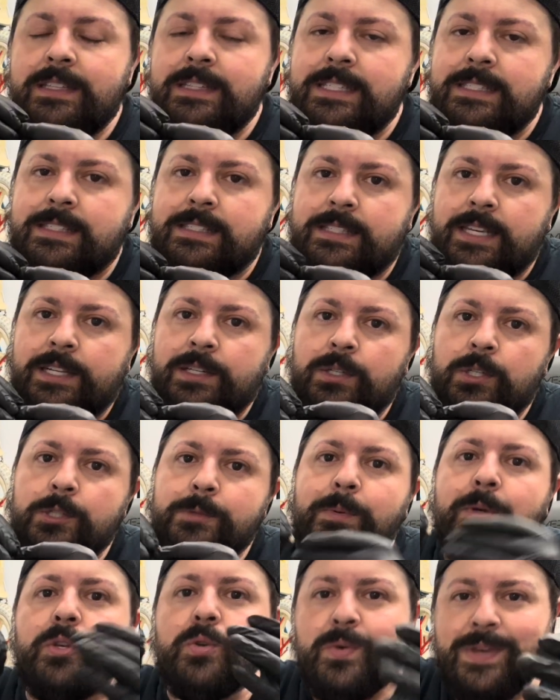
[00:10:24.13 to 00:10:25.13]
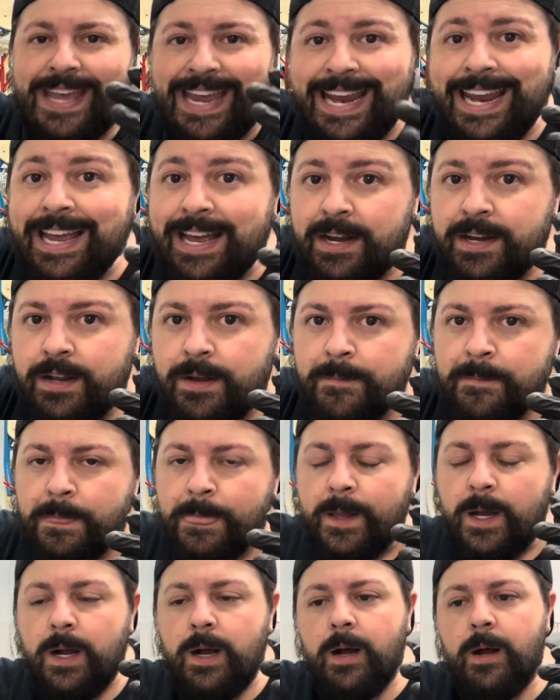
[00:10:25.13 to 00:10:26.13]
these singles, but you can.
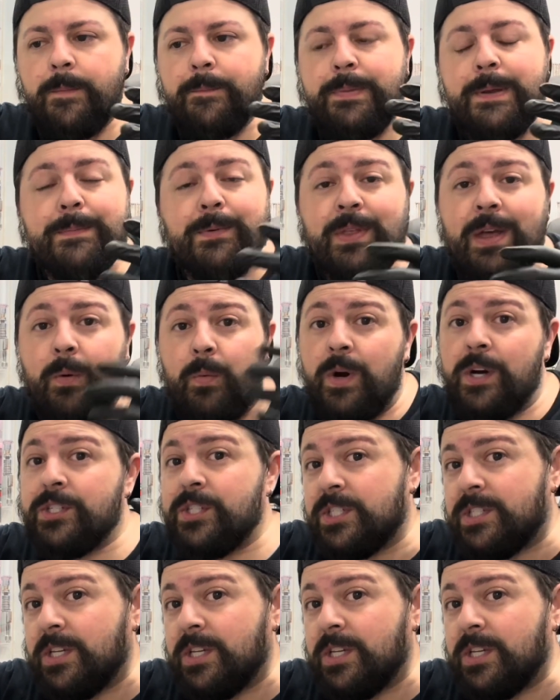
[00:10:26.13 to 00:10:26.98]
People that wear just